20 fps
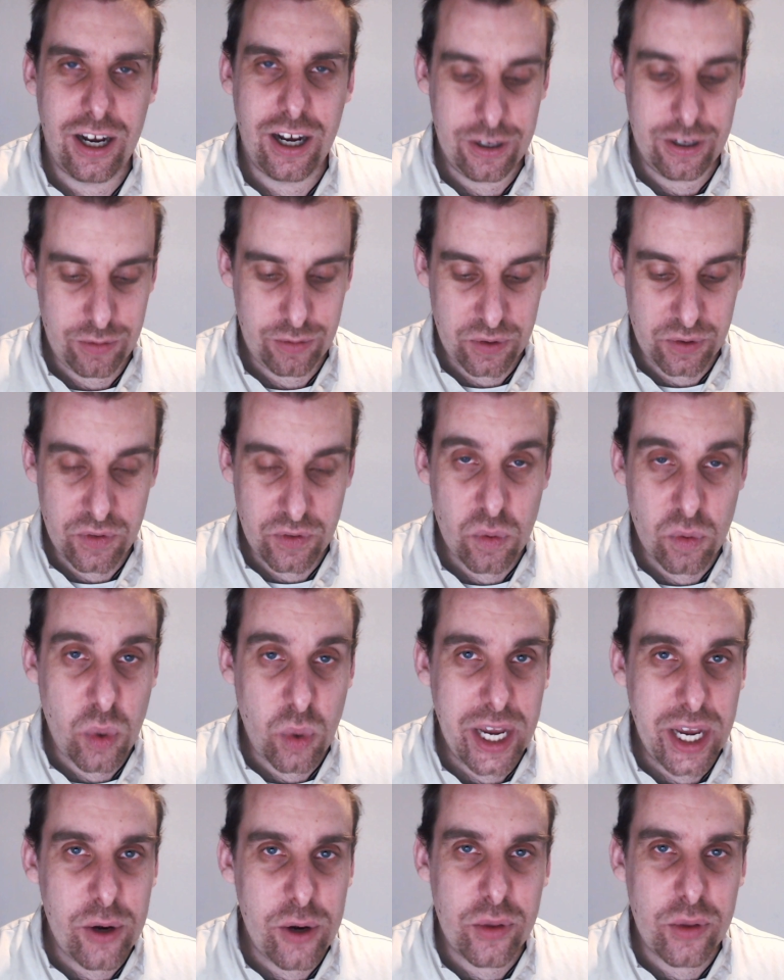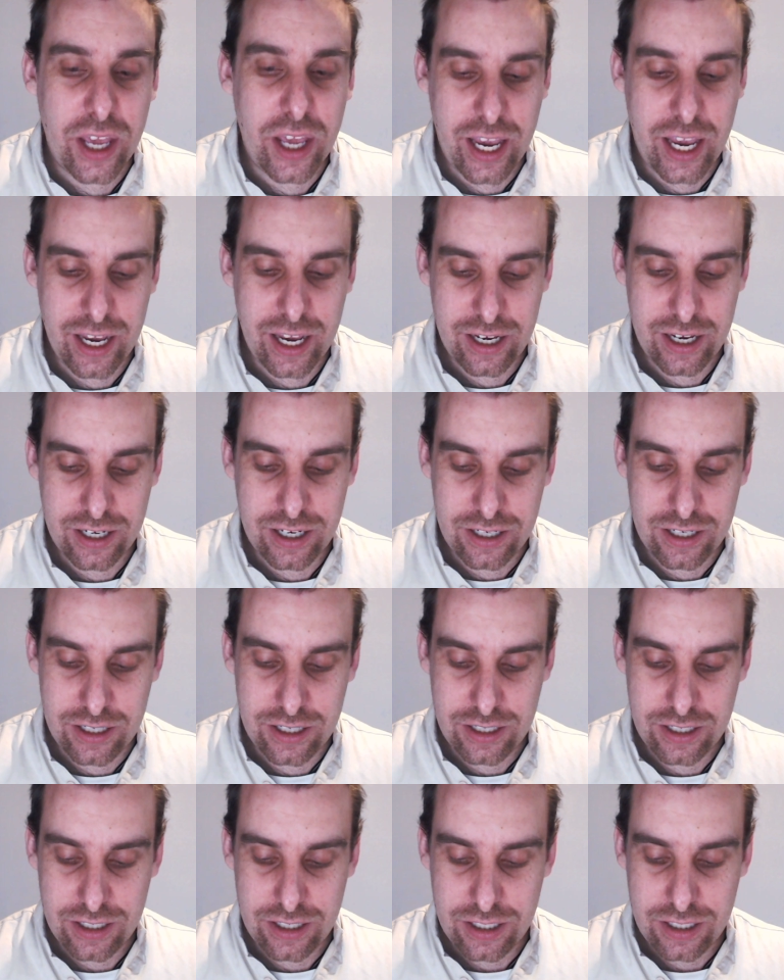with the whale there,
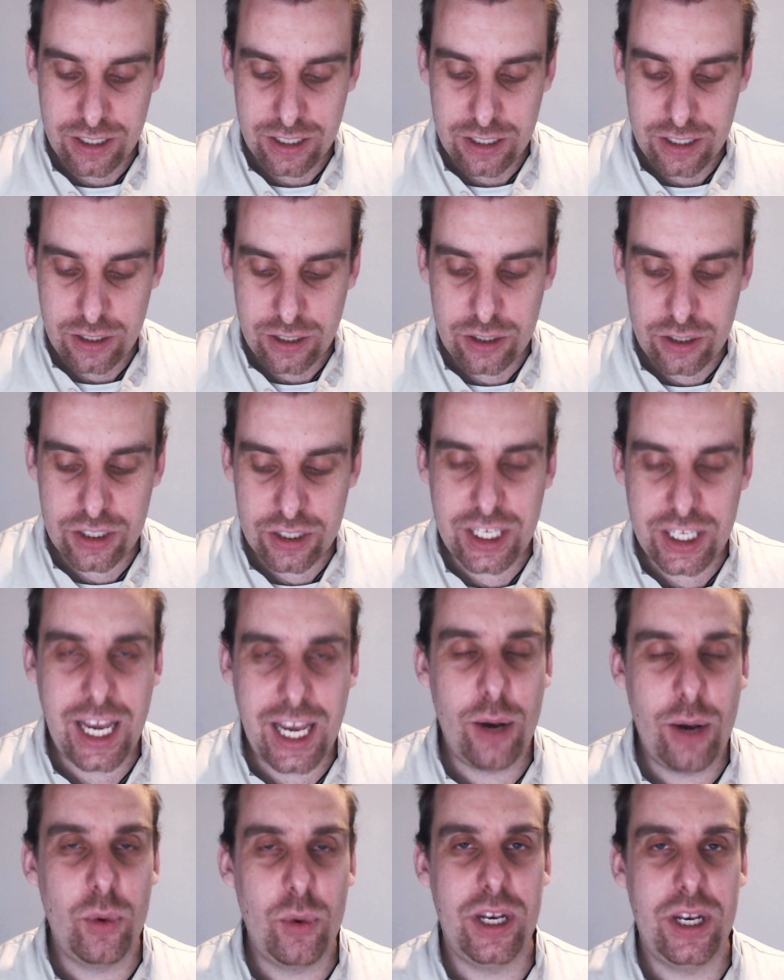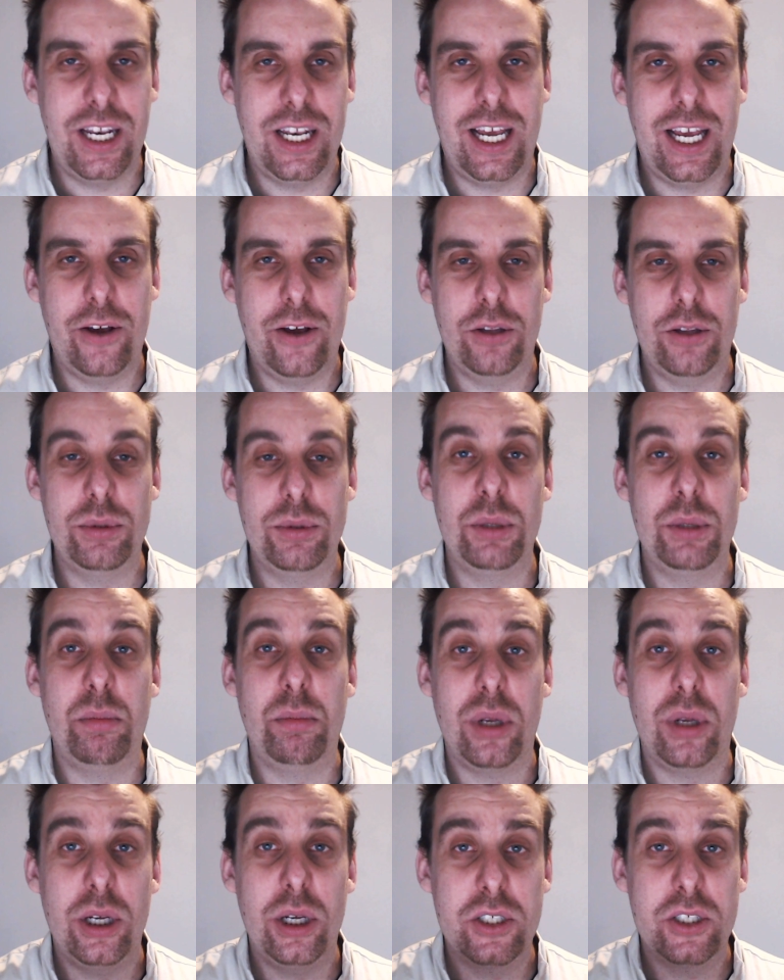because that will allow them to
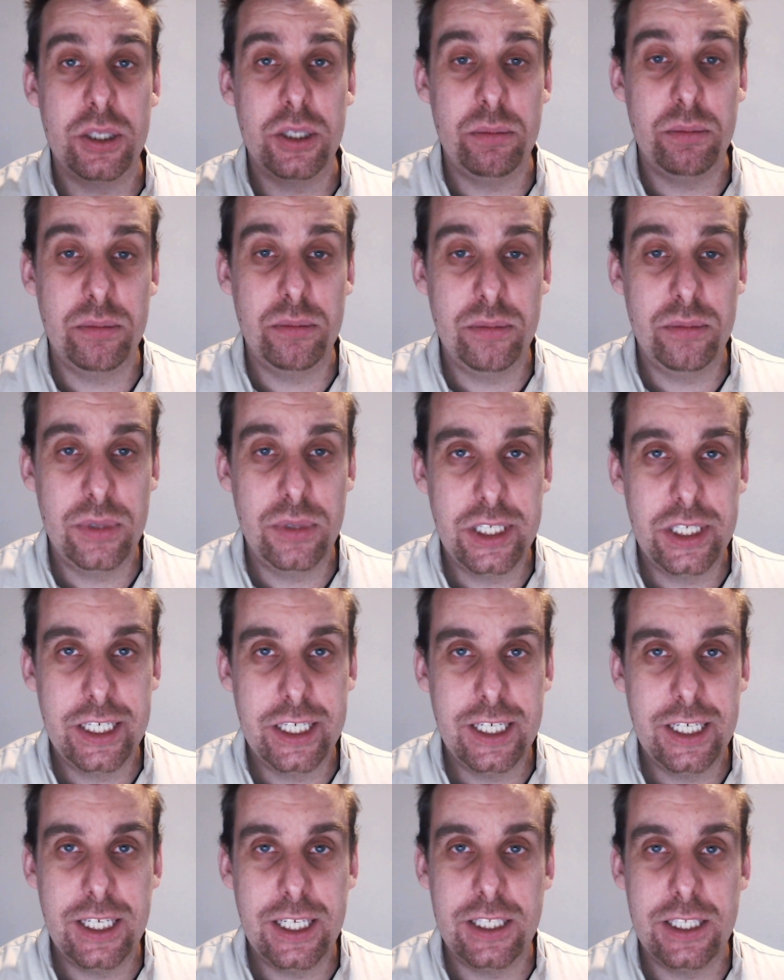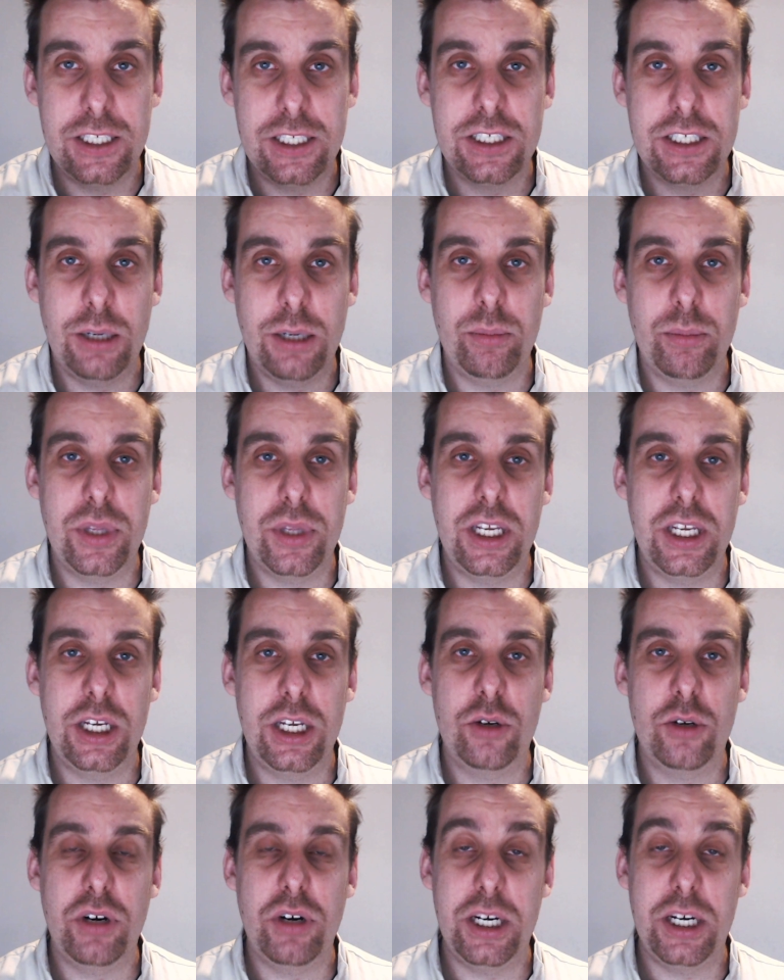blossom into something
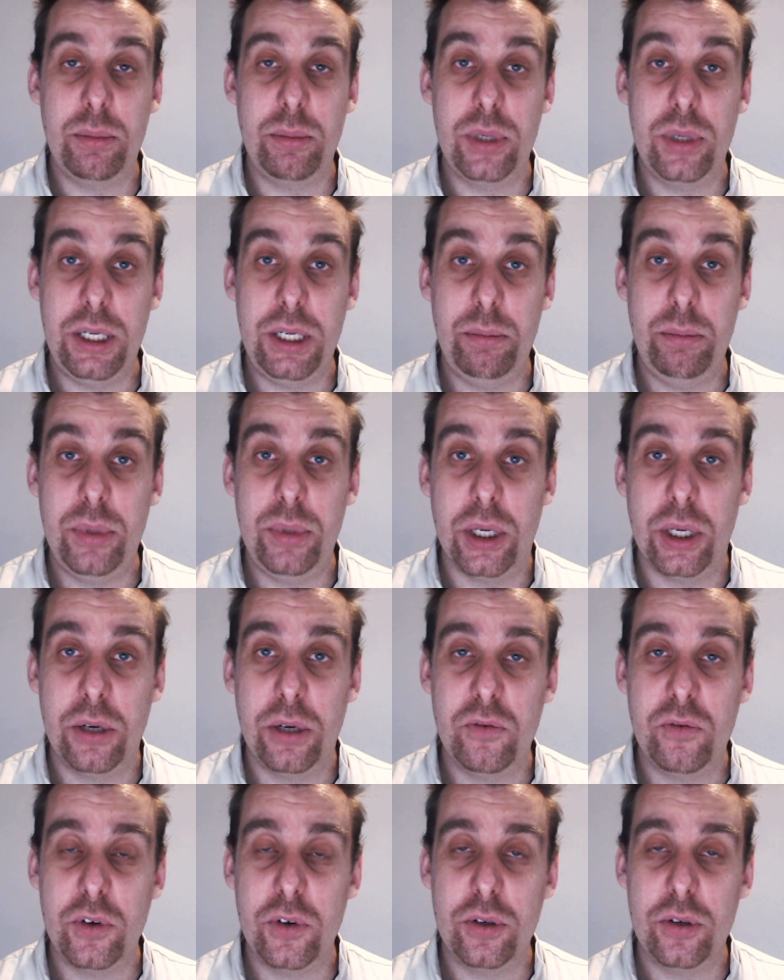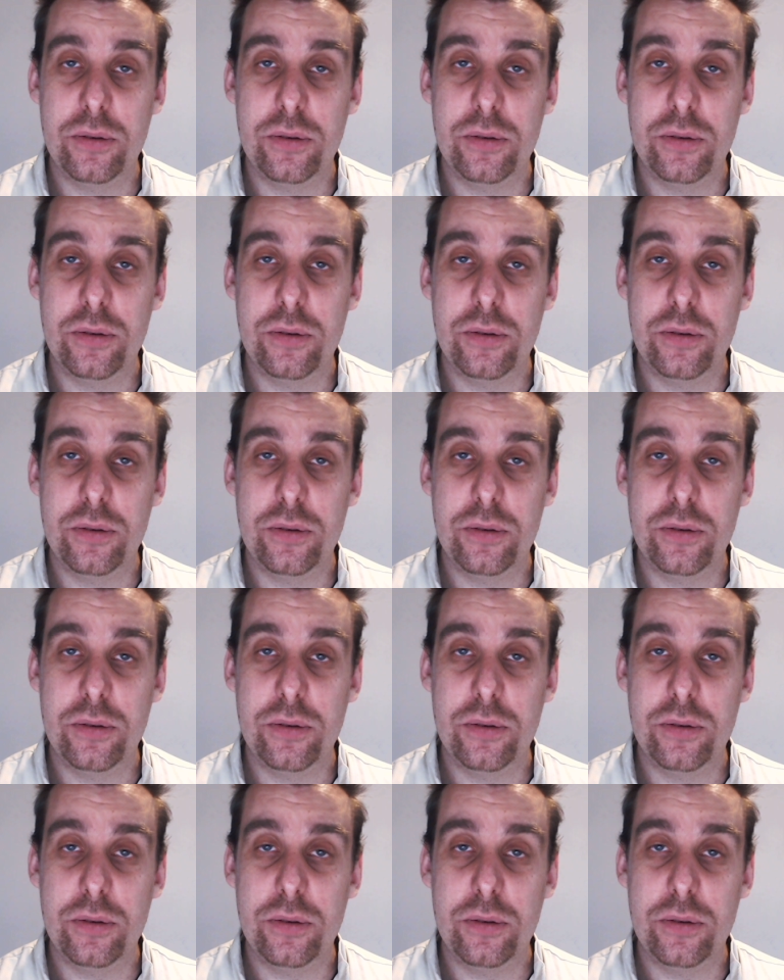incredibly beautiful.